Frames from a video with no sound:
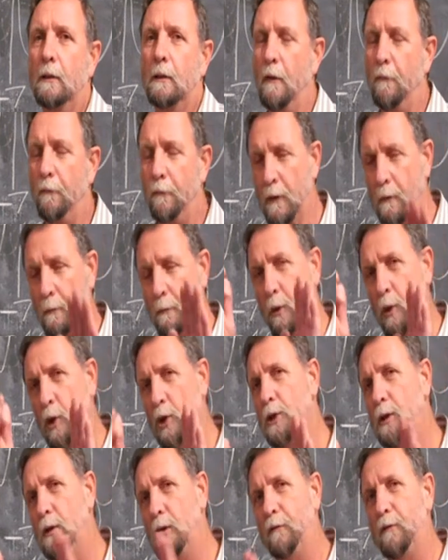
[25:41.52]
different
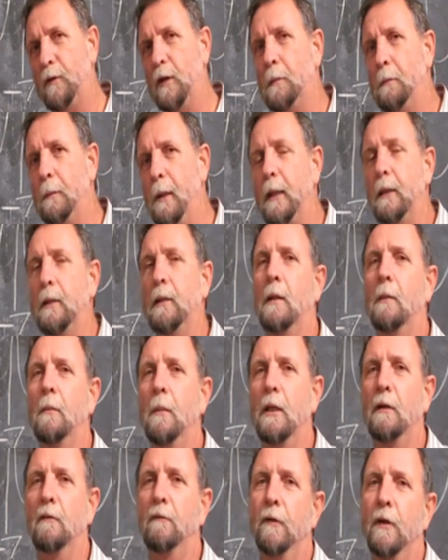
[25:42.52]
portion of the spectrum
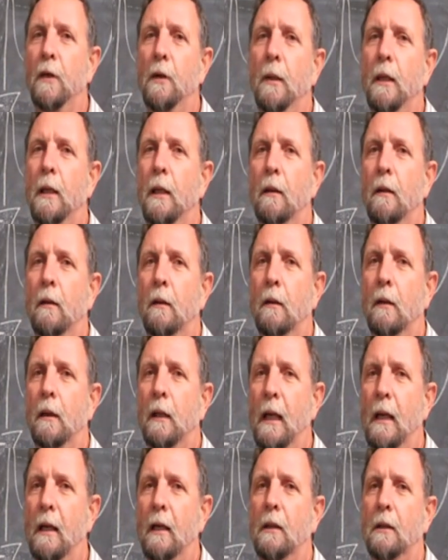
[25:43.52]
is viewing
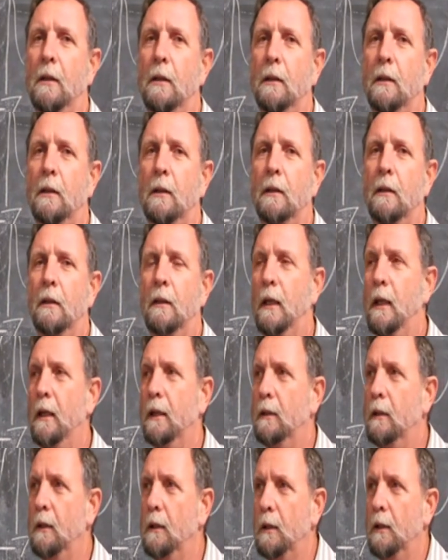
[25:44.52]
colors
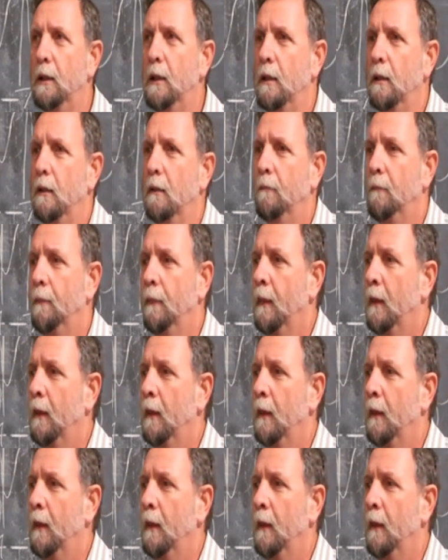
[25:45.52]
and the scene.